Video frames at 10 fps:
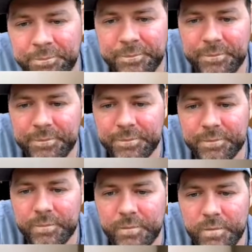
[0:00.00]
Oh yeah,
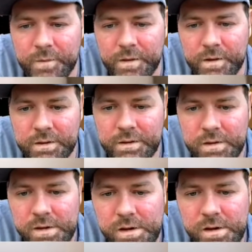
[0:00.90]
please God. But just
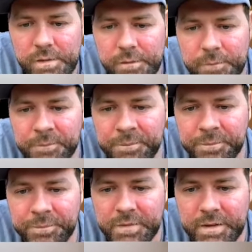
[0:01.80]
to say,
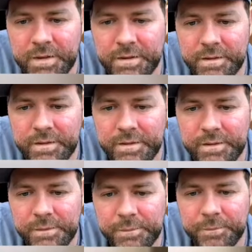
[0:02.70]
one of my, my
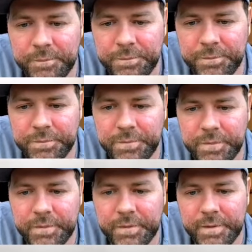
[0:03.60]
one of my favorite
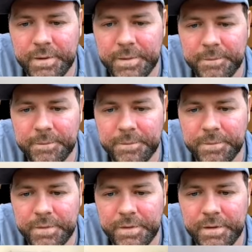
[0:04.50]
memories actually is something that
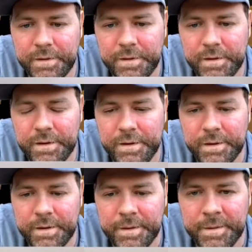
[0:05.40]
happened to us
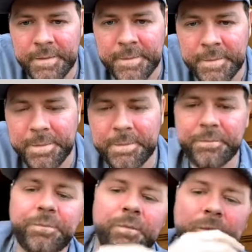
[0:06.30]
quite early on
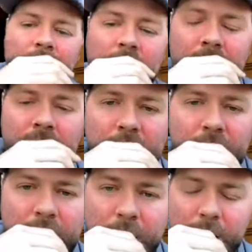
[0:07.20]
when we started.
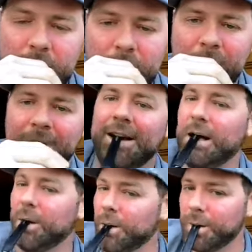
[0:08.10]
Um, What's
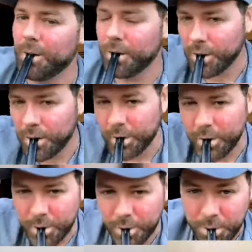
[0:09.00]
that? that? the performance that we
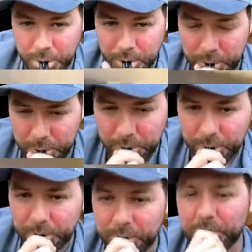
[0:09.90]
got to do.
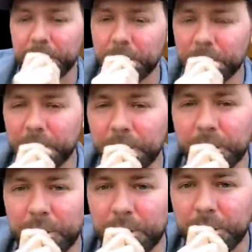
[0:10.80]
The performance we got to do
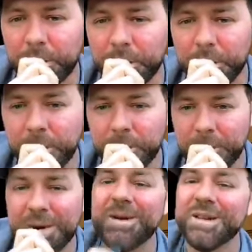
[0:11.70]
in the Faroe Islands.
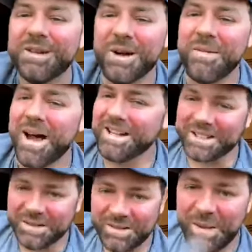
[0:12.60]
It was one of our first.
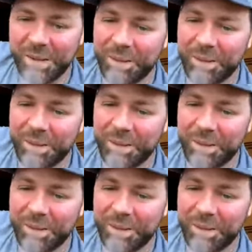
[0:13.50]
Amazing. Dates, it was